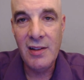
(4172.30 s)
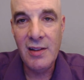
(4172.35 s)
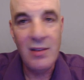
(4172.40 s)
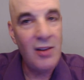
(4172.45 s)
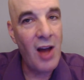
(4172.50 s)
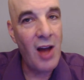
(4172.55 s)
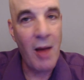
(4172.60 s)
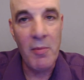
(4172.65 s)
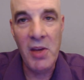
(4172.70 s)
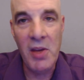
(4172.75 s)

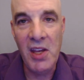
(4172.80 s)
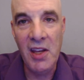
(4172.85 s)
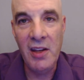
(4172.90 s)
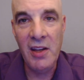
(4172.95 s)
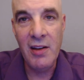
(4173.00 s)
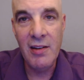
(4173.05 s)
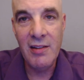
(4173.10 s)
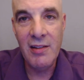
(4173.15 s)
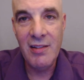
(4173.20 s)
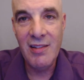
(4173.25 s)
Not me.
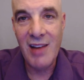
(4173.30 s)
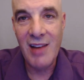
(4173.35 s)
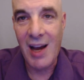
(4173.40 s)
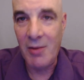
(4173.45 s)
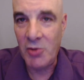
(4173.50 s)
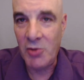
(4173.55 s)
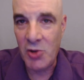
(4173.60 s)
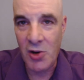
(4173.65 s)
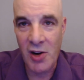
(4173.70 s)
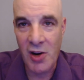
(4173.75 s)
I'm
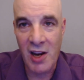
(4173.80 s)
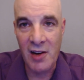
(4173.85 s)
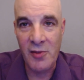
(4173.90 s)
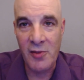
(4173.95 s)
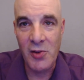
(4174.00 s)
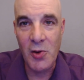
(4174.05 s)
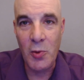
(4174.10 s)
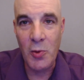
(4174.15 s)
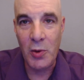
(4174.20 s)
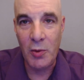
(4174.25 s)
sure none of
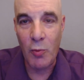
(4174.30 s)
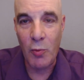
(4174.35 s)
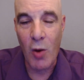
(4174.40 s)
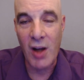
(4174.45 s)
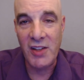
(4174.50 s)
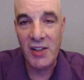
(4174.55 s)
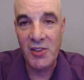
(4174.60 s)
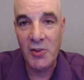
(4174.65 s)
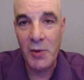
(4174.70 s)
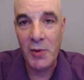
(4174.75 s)
you would want
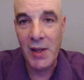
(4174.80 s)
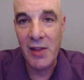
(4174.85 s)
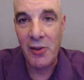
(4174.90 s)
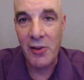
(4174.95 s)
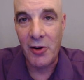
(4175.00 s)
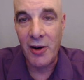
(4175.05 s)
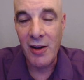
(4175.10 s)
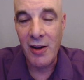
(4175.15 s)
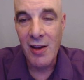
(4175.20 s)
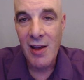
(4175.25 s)
to either.
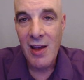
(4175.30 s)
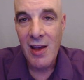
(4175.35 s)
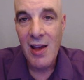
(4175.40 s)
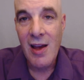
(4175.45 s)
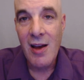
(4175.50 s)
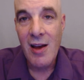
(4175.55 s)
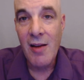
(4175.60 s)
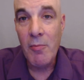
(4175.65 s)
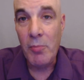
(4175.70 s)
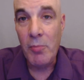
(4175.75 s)

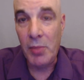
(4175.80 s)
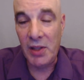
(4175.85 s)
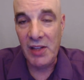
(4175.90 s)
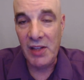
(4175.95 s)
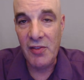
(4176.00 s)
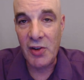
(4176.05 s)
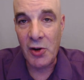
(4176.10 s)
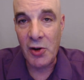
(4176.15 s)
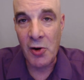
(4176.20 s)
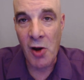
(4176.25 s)
Believe
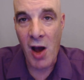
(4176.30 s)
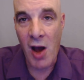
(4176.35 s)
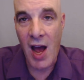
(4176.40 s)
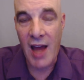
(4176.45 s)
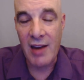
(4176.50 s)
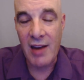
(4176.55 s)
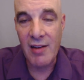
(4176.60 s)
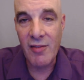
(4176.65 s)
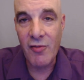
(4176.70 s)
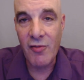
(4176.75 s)
it or not,
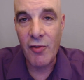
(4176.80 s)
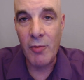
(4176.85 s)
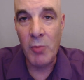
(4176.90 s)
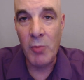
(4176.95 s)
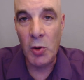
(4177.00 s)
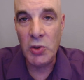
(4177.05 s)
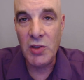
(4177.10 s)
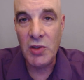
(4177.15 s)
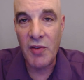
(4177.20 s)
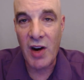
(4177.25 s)
for
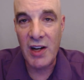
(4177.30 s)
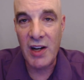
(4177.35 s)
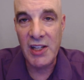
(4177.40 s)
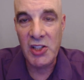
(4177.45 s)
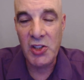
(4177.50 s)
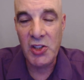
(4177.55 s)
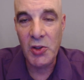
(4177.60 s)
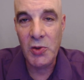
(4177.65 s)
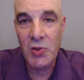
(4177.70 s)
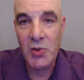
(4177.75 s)
most of our
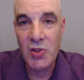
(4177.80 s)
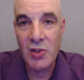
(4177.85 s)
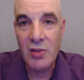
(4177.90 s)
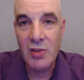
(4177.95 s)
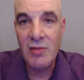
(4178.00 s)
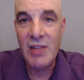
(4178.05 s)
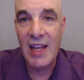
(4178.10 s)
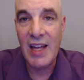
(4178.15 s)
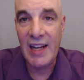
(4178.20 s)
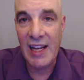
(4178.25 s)
issues,
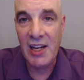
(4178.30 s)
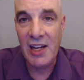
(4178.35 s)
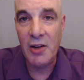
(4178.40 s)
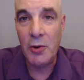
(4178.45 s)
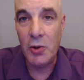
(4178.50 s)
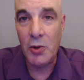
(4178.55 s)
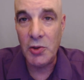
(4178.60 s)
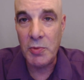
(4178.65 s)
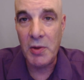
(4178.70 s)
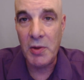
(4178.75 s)
that
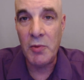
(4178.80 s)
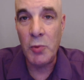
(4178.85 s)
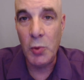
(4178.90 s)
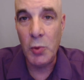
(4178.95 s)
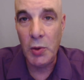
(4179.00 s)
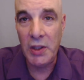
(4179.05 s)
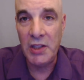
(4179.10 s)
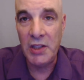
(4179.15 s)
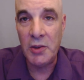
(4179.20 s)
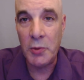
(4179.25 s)
8-year-old's been
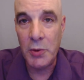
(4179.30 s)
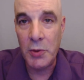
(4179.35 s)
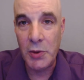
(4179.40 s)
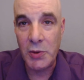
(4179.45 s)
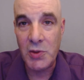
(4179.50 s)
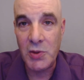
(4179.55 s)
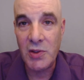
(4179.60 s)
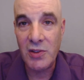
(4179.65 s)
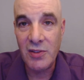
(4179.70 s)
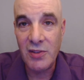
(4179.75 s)
ruling the roost.